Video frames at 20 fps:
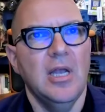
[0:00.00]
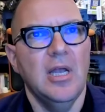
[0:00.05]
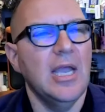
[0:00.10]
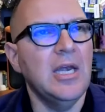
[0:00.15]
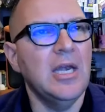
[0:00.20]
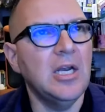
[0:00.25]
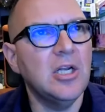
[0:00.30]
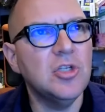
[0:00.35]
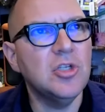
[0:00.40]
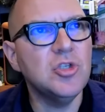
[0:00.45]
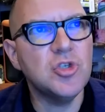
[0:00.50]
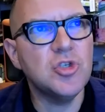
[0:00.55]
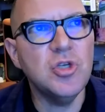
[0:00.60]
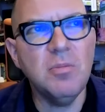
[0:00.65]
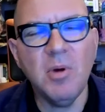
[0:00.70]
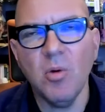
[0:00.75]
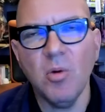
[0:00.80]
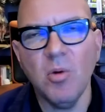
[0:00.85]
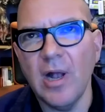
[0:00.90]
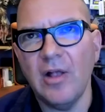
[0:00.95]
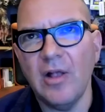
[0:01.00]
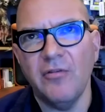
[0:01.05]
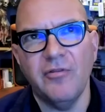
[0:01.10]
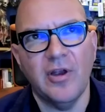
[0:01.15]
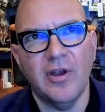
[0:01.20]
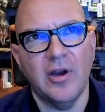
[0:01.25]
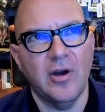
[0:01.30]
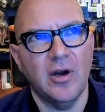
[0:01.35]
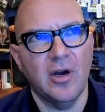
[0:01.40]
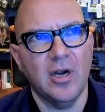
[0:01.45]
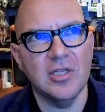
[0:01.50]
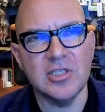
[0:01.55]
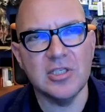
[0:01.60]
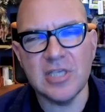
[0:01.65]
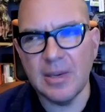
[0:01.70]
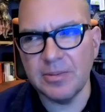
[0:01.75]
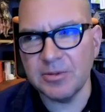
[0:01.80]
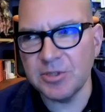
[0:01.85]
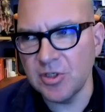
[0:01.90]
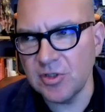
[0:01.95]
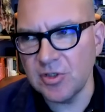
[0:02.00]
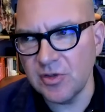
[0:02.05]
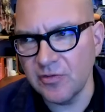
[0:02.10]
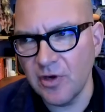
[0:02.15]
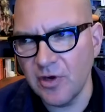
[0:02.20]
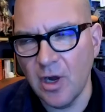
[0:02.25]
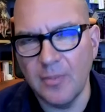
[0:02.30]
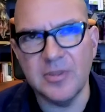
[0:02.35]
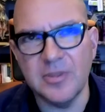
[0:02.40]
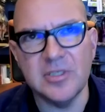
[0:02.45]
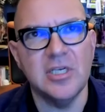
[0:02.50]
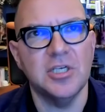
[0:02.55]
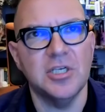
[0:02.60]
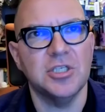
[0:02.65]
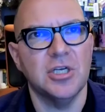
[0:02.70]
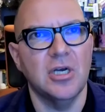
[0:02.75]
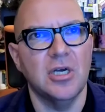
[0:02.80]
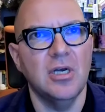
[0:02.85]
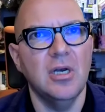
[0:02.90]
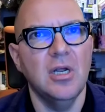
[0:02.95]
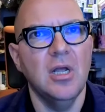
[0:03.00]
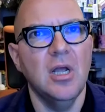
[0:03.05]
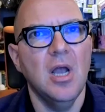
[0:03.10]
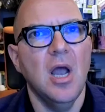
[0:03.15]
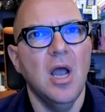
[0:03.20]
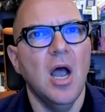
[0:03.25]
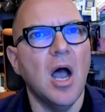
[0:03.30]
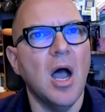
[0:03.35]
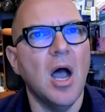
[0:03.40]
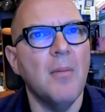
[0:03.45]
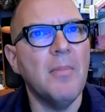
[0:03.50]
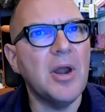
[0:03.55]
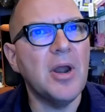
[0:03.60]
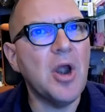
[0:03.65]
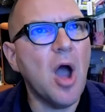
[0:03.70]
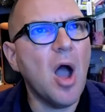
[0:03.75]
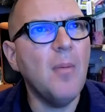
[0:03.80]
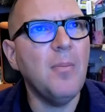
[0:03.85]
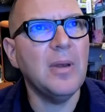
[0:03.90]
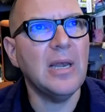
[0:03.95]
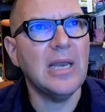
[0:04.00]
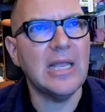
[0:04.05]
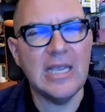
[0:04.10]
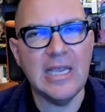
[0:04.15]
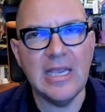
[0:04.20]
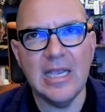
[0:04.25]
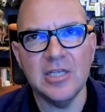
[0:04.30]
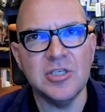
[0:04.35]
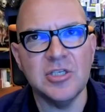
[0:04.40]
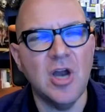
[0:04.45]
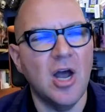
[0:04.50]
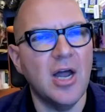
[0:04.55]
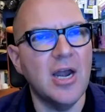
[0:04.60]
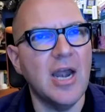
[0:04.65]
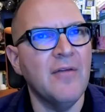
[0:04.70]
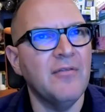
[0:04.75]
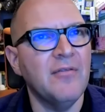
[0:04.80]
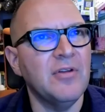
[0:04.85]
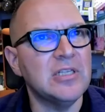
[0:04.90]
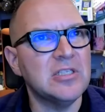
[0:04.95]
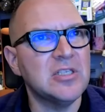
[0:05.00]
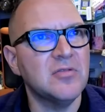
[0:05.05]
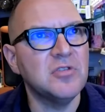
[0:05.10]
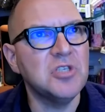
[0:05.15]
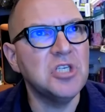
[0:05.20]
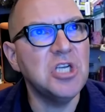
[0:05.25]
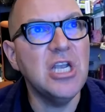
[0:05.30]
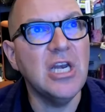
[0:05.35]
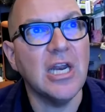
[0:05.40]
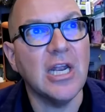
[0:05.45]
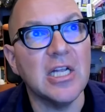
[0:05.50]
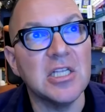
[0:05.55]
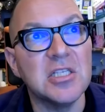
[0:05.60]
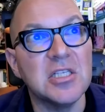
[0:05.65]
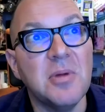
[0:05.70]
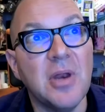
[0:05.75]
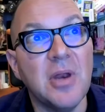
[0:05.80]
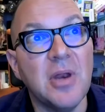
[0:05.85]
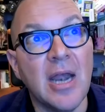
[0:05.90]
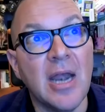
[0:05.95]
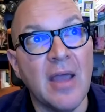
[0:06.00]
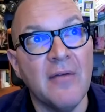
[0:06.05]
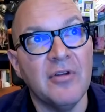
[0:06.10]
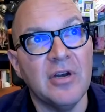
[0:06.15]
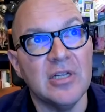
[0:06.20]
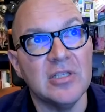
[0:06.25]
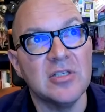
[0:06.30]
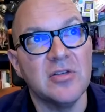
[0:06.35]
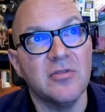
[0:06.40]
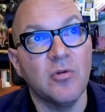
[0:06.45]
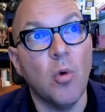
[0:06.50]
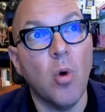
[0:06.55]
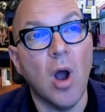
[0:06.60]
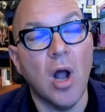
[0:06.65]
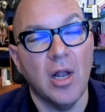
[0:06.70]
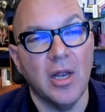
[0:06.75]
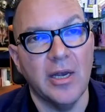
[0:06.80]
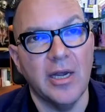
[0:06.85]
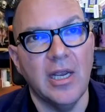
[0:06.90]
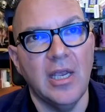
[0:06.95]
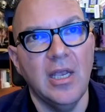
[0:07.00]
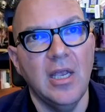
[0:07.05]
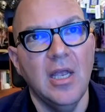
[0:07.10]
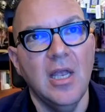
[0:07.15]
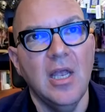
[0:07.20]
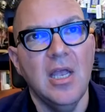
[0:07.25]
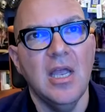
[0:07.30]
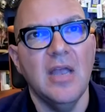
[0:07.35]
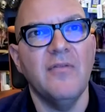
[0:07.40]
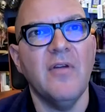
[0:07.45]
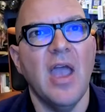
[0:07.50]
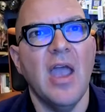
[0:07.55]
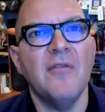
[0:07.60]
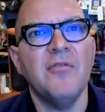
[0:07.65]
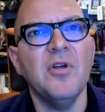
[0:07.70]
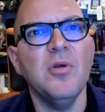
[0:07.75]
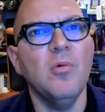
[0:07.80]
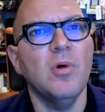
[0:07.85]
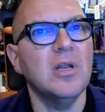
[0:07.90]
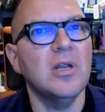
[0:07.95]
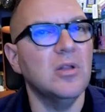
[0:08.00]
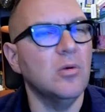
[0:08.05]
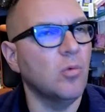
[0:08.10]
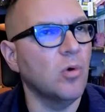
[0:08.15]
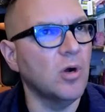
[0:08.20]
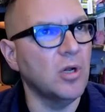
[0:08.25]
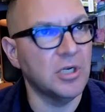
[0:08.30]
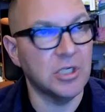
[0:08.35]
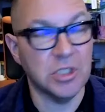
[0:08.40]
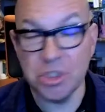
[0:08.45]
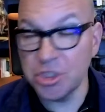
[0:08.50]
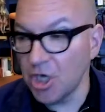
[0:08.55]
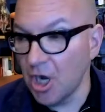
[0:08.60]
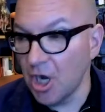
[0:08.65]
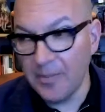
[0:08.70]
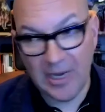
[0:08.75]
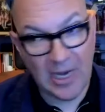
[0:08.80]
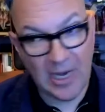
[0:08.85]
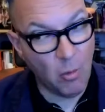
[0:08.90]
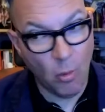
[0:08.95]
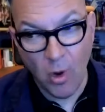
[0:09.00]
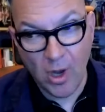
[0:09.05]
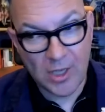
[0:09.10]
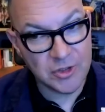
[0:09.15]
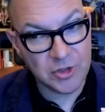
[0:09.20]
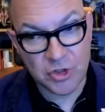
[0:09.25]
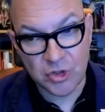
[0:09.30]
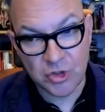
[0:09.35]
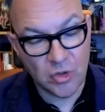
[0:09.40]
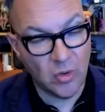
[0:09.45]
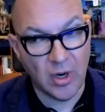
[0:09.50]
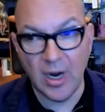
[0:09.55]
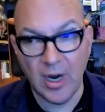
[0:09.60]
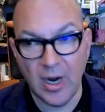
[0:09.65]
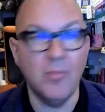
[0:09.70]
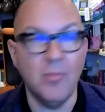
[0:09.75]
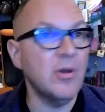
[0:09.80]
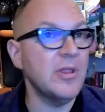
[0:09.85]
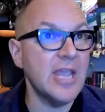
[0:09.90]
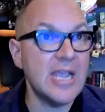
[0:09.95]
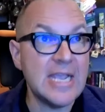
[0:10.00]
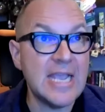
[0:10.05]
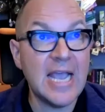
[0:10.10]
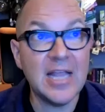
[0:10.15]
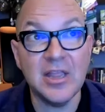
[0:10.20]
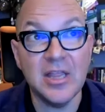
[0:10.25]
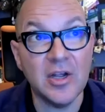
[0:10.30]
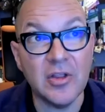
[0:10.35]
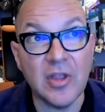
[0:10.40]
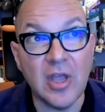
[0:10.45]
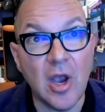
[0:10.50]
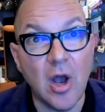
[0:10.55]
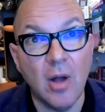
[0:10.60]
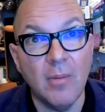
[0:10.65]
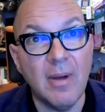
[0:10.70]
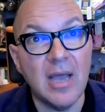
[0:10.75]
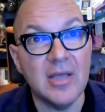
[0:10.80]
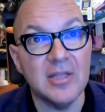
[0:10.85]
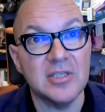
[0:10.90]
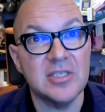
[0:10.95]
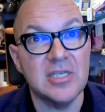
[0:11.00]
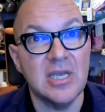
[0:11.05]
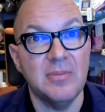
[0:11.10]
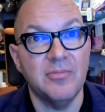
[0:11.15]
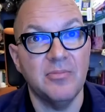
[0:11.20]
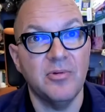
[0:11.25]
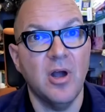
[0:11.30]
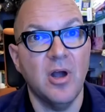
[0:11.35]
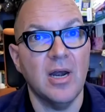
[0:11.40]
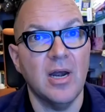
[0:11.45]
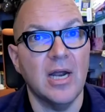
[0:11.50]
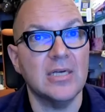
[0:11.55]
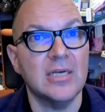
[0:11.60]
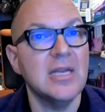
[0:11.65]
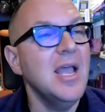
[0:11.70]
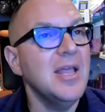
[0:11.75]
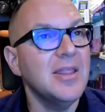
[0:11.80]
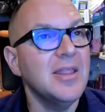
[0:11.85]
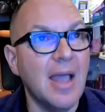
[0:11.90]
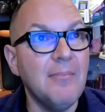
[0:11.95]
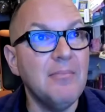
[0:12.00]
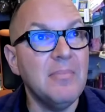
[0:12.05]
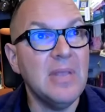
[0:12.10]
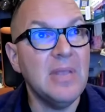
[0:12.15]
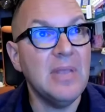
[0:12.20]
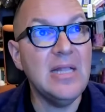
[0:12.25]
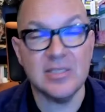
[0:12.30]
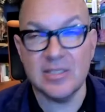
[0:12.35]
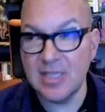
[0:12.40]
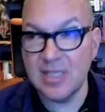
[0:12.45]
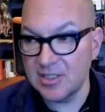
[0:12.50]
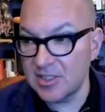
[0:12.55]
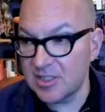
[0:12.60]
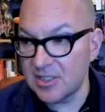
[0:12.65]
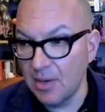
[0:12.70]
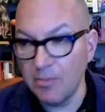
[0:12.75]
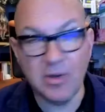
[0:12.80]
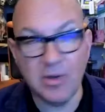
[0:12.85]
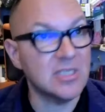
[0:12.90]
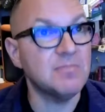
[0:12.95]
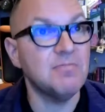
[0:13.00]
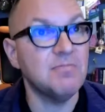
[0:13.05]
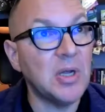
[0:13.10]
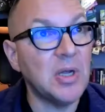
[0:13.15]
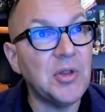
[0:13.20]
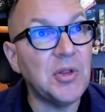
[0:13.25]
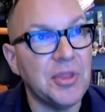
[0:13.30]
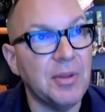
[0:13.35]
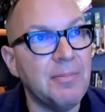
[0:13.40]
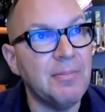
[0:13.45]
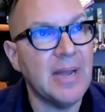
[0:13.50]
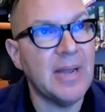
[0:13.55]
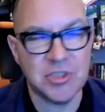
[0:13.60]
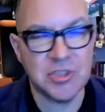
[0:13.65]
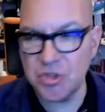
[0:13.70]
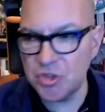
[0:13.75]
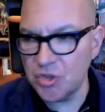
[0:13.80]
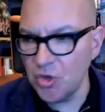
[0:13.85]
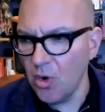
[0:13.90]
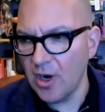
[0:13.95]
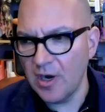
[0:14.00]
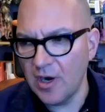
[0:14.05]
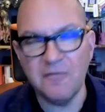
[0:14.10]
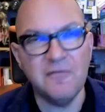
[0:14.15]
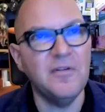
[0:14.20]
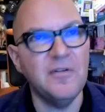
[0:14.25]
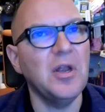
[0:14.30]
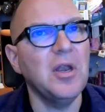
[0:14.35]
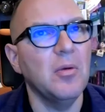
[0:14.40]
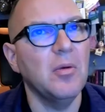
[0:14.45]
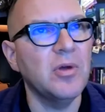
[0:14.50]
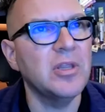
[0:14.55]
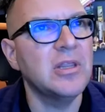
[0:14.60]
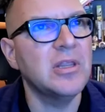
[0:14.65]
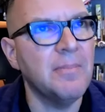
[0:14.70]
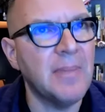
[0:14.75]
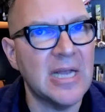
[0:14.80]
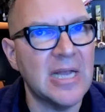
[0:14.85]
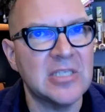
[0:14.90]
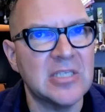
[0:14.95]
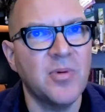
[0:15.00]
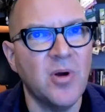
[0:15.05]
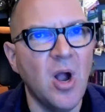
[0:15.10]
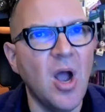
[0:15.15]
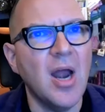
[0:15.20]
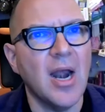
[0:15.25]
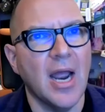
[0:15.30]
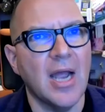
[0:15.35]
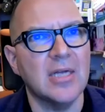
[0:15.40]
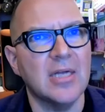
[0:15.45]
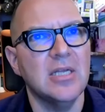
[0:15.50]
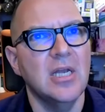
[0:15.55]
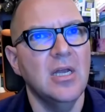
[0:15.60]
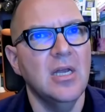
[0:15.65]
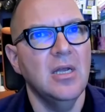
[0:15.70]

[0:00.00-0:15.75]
And in consumer welfare conceptions of competition, a monopoly is not evidence of cheating, it's an evidence of quality. If everyone in the world is shopping at one store and when they get there, they all buy the same product, that means that someone has built the best store and filled it with the best product.